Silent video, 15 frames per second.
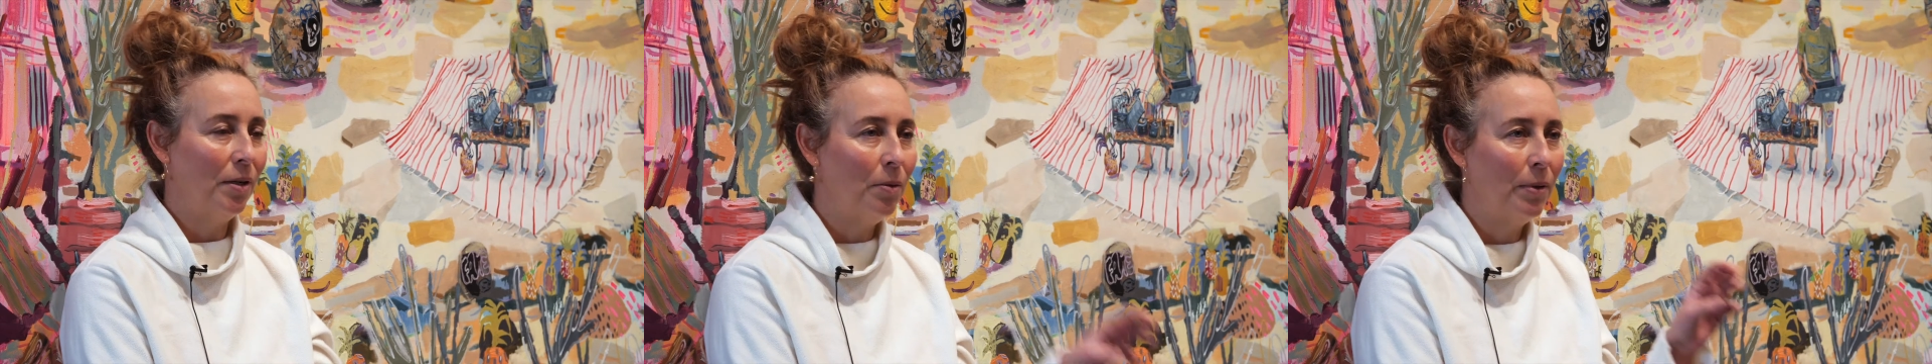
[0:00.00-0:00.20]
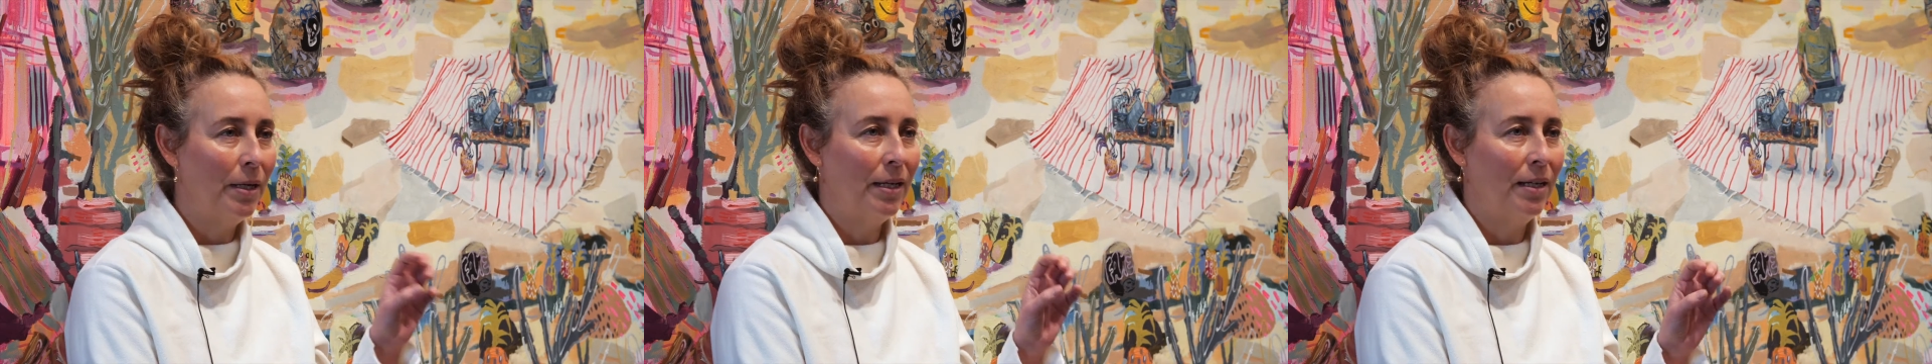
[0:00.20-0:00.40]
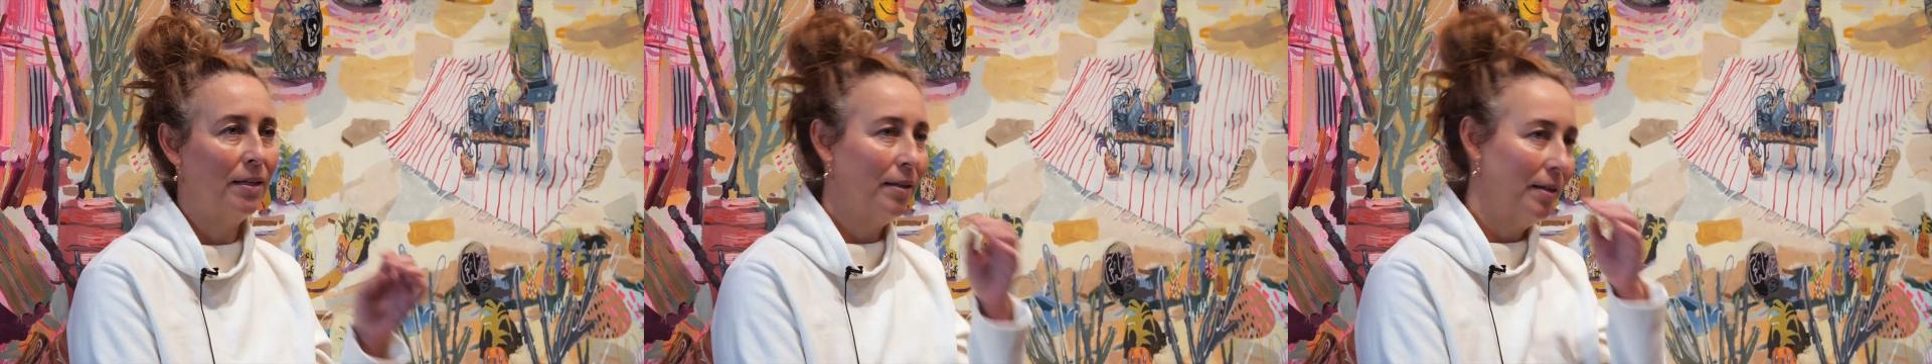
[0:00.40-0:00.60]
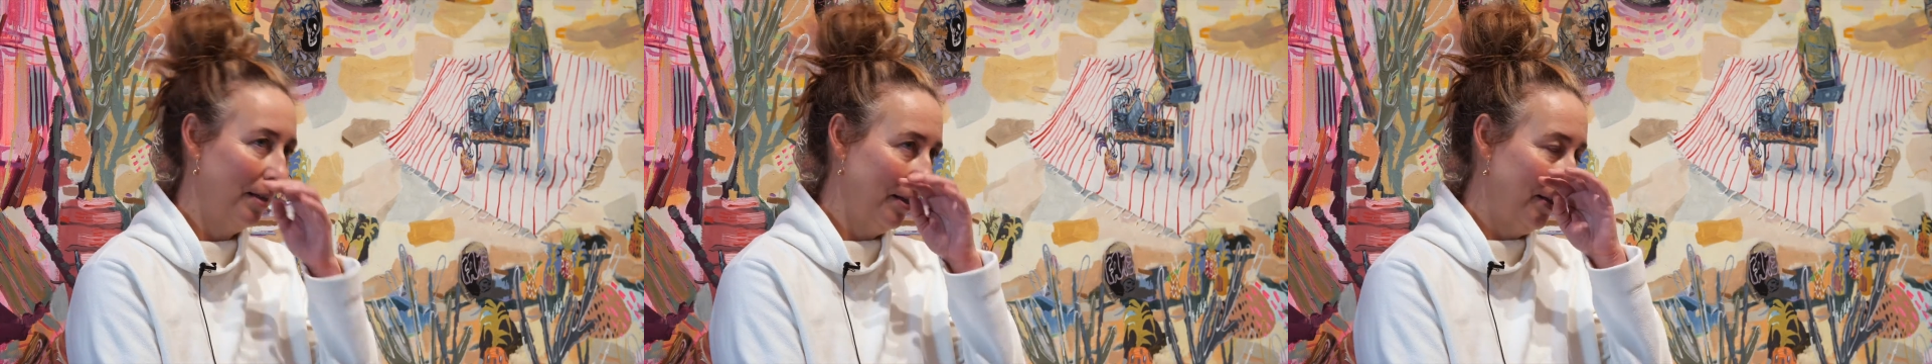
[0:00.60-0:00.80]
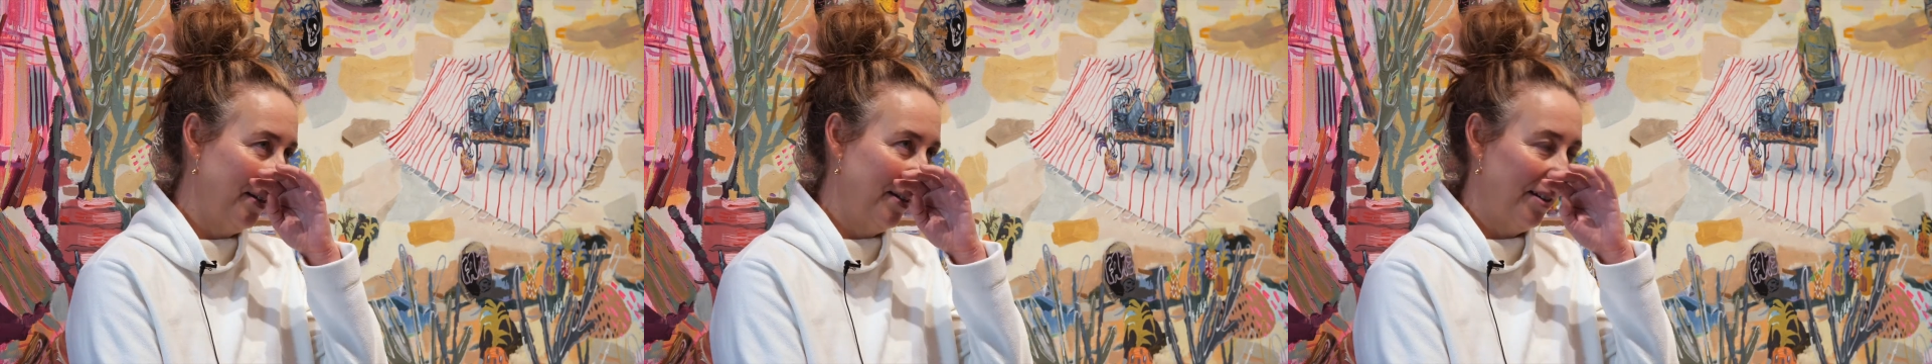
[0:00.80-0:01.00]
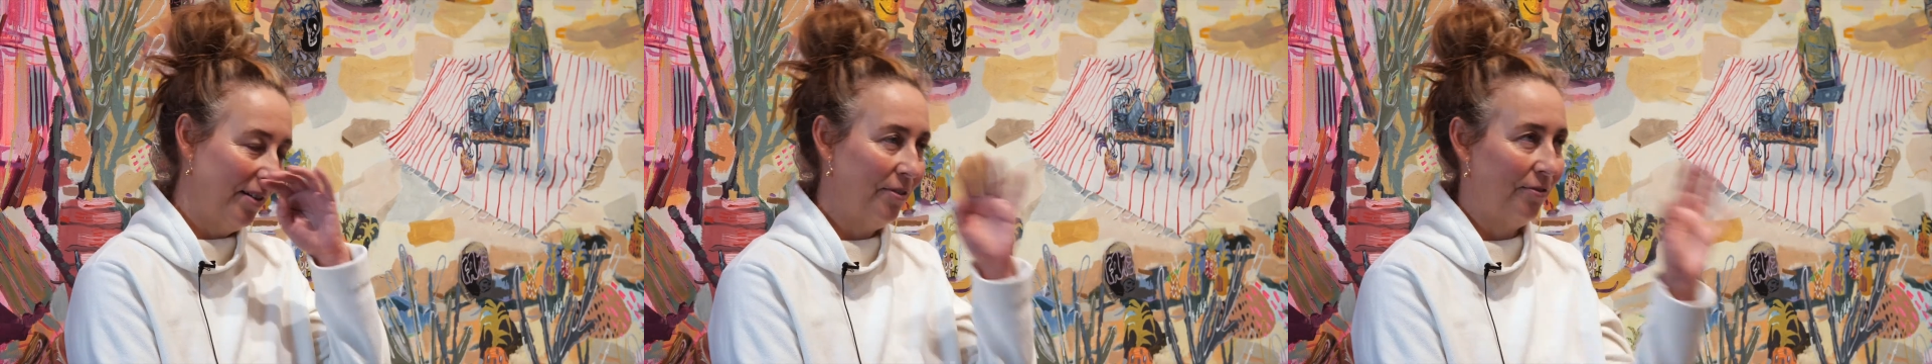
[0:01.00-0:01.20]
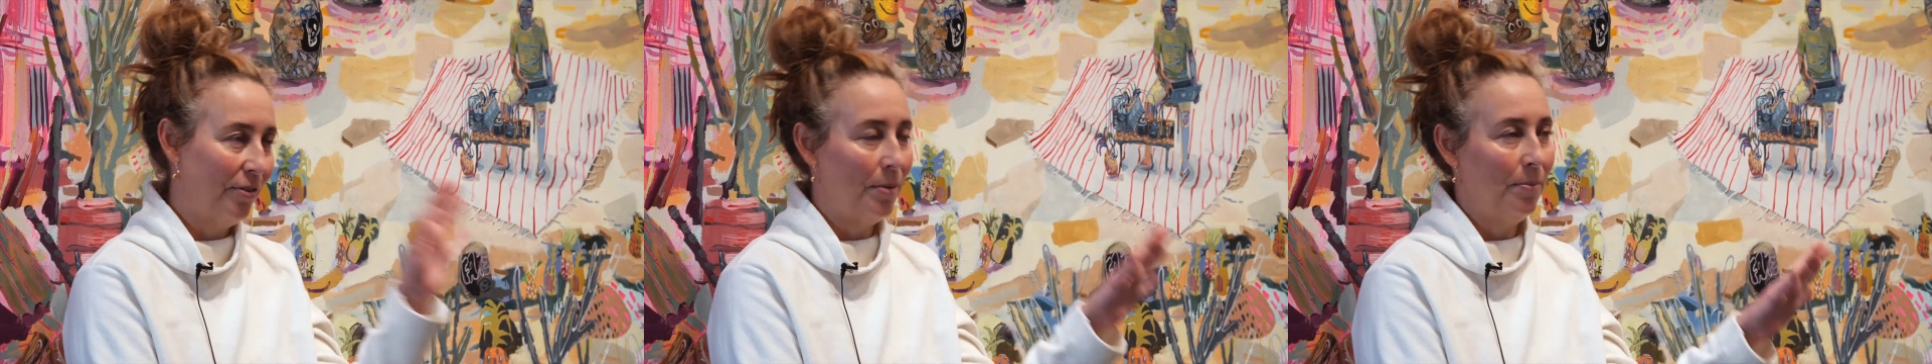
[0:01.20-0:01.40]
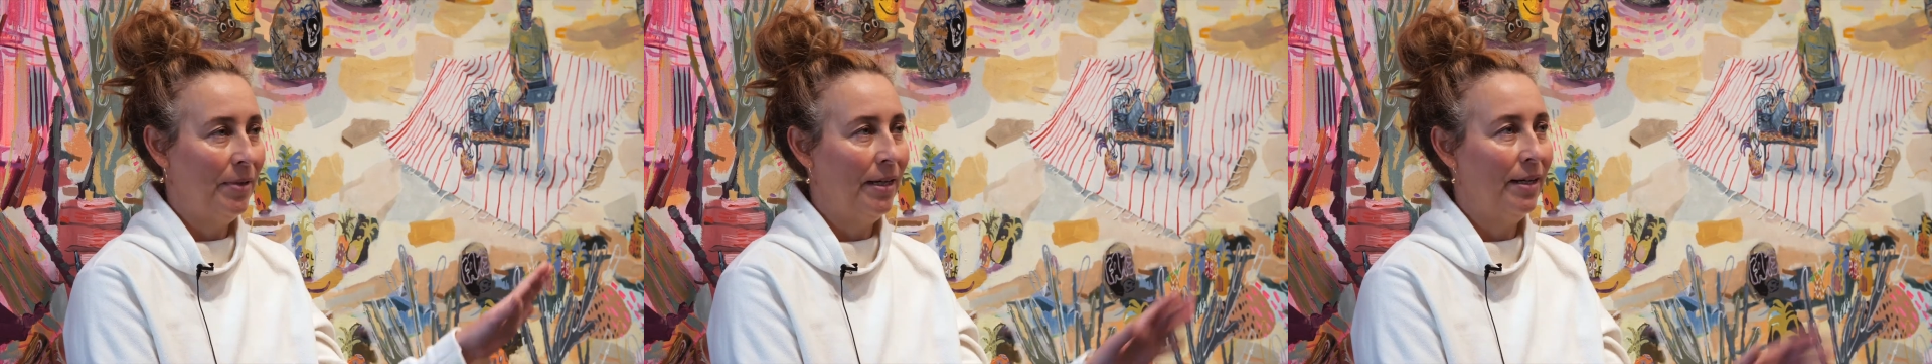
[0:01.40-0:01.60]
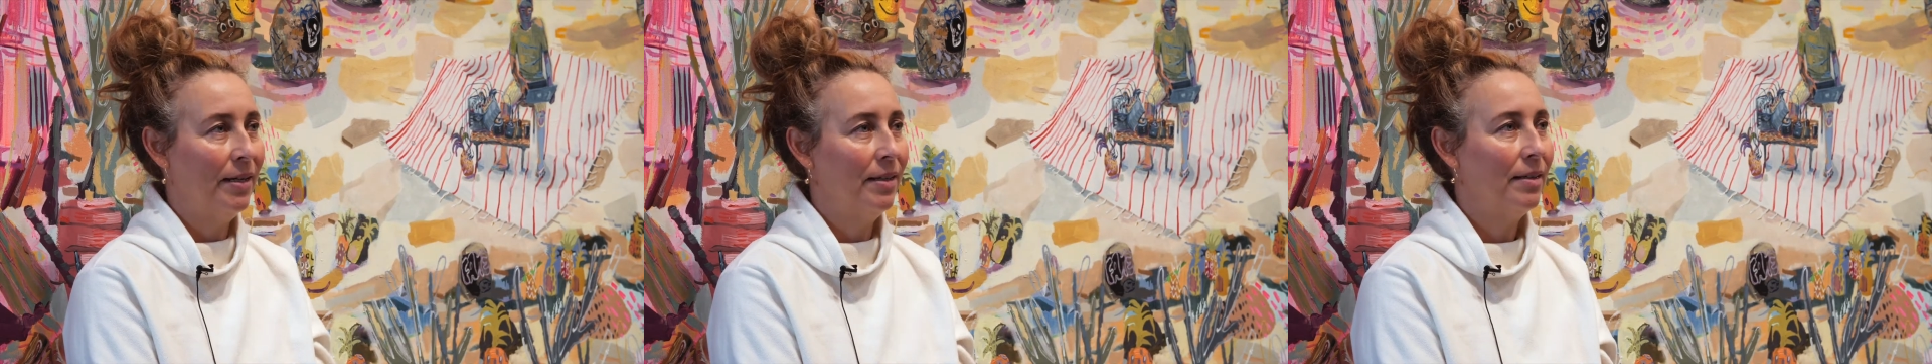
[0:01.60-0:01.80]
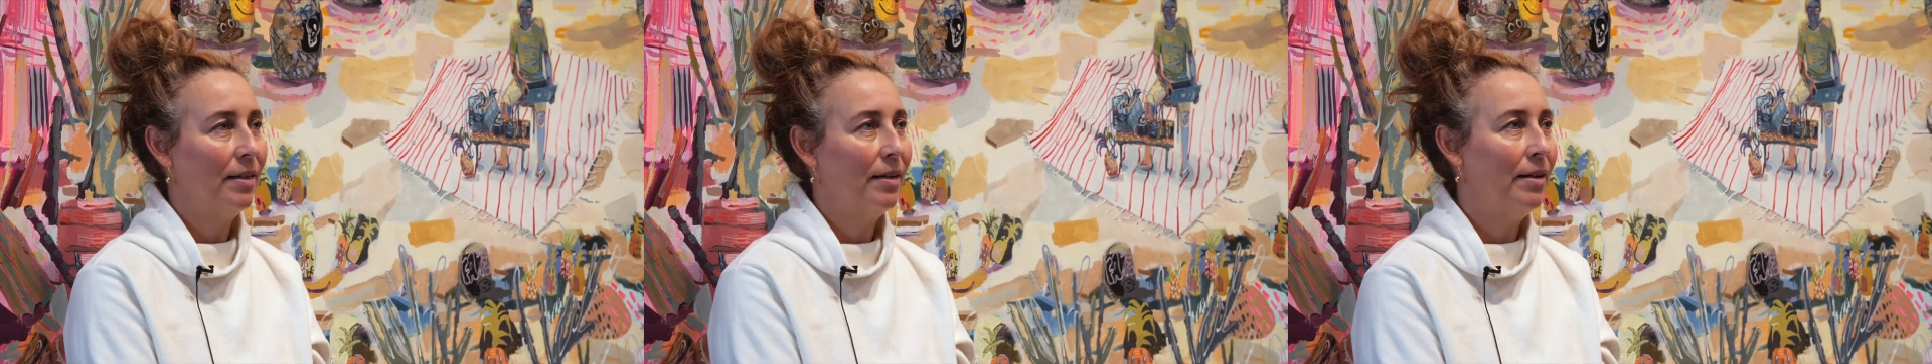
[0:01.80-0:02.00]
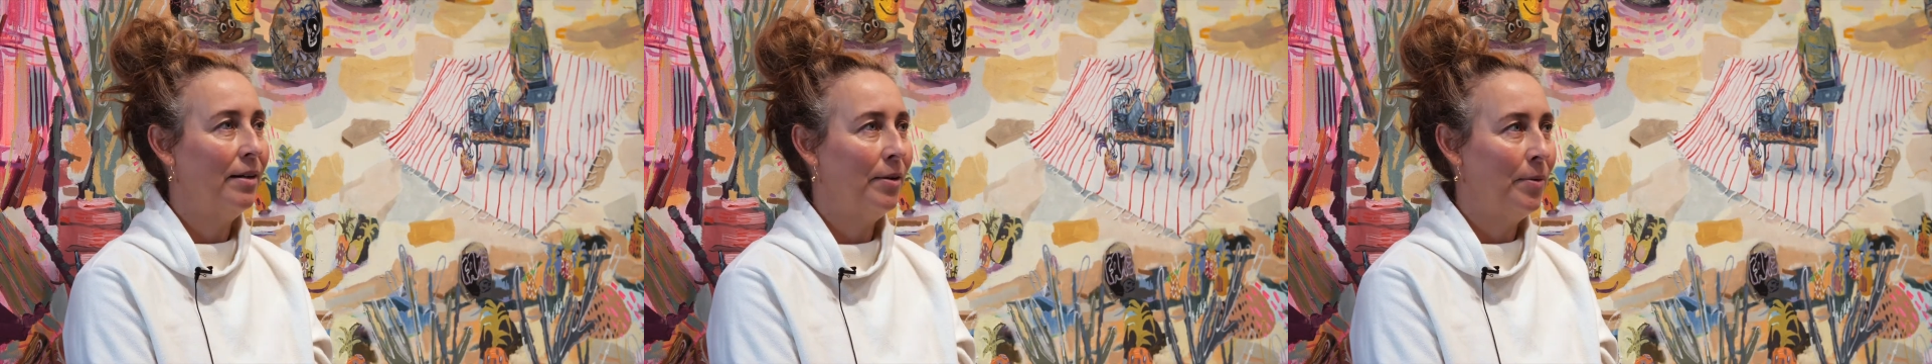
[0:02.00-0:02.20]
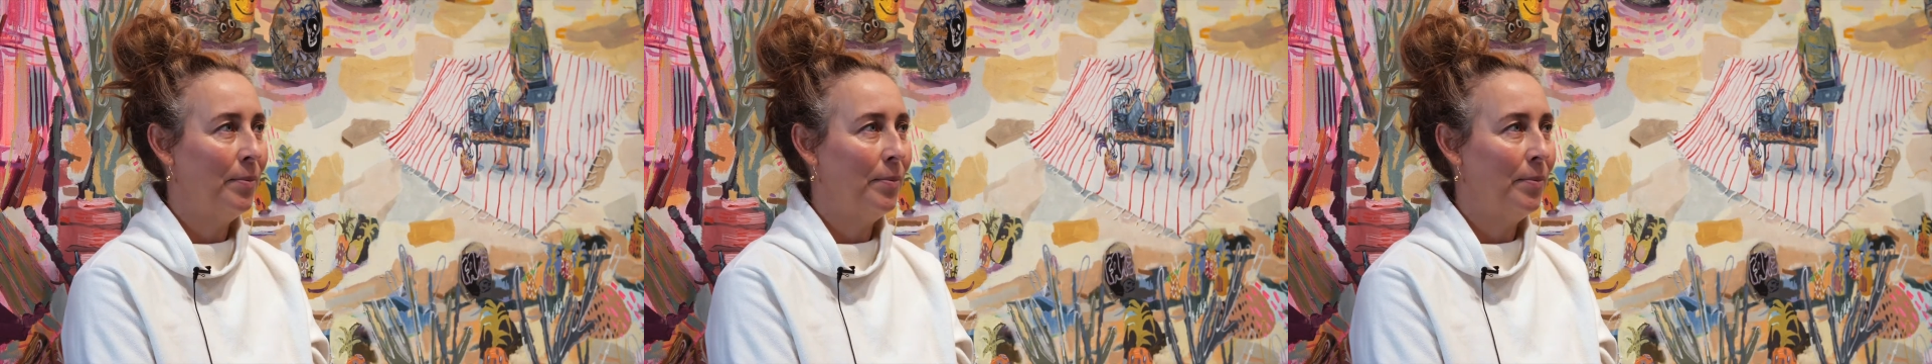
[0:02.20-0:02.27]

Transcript: away from that,